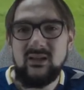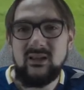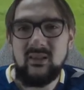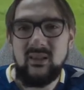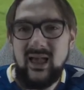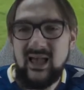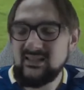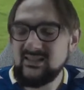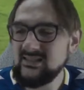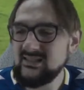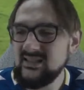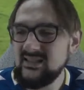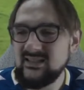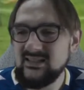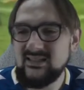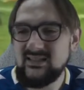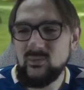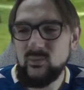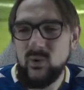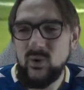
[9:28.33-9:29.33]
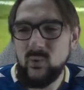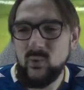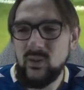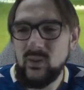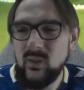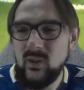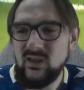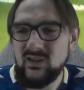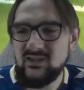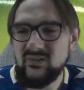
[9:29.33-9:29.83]
last season where we
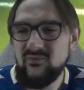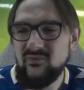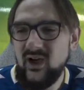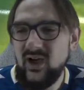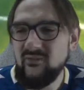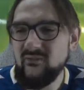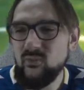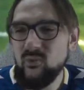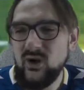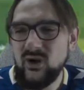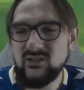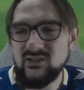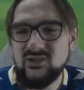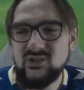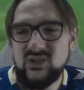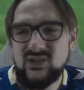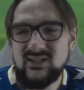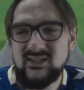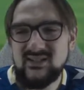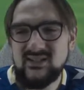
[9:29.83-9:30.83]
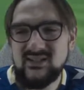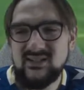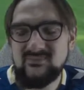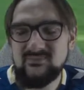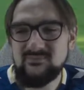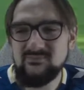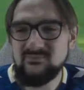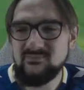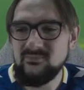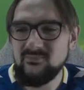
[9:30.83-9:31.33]
lost 5-1. Just
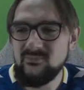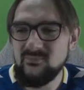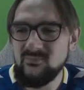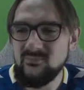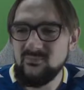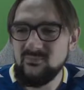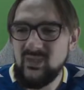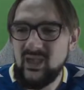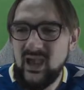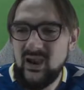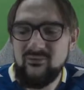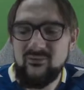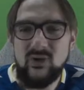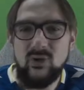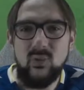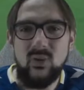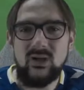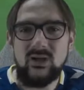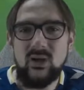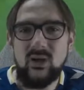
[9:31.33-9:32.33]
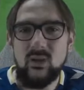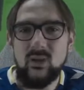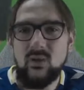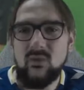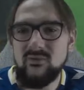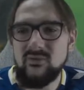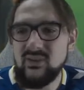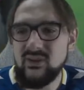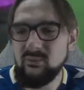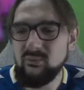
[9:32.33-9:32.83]
everyone all
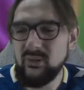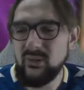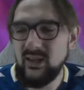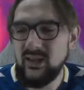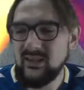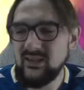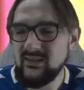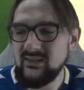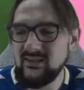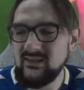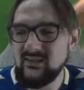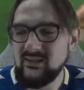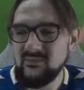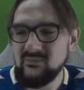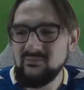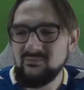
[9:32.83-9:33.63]
over the place.